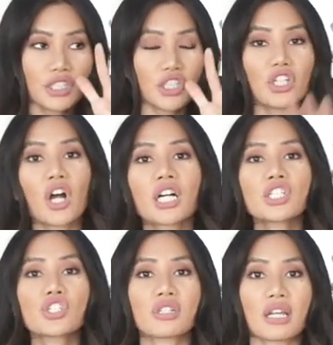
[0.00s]

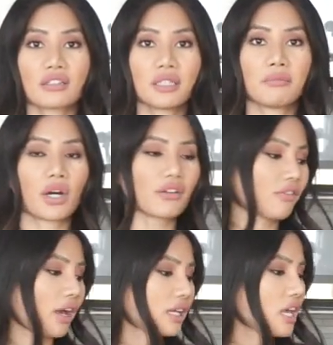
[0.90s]
non-genetically
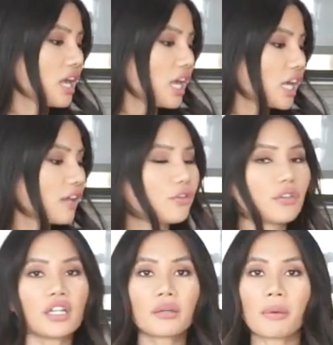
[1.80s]
modified. If you
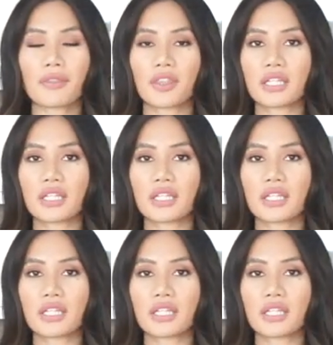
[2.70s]
think about